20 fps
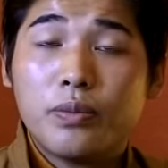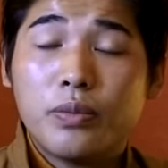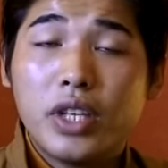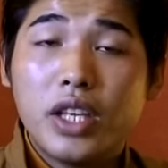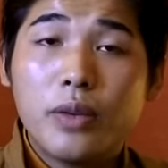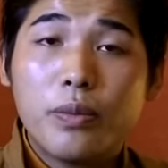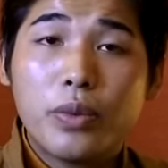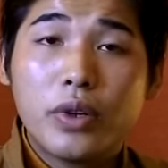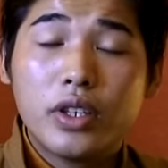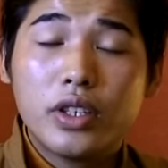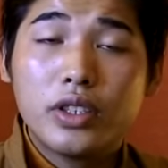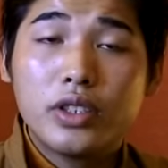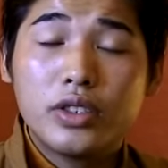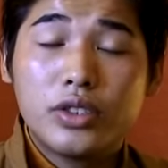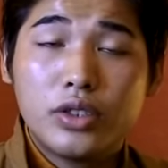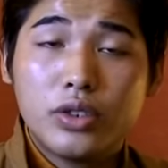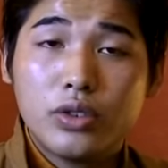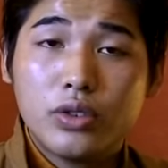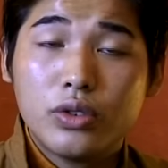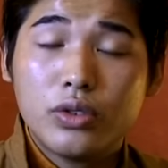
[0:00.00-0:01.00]
people
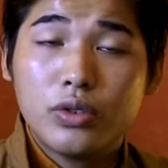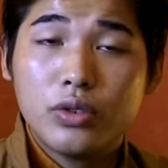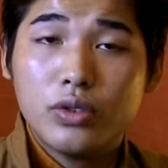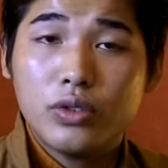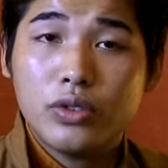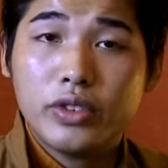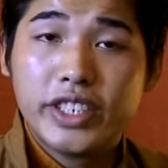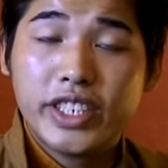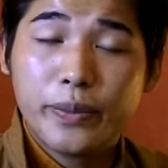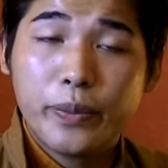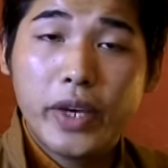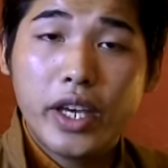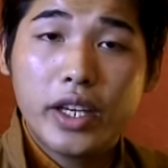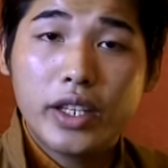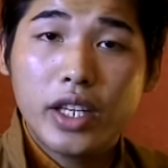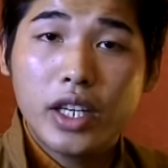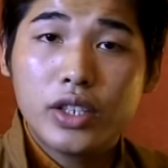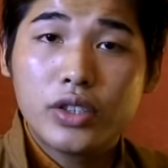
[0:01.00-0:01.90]
to Tibet.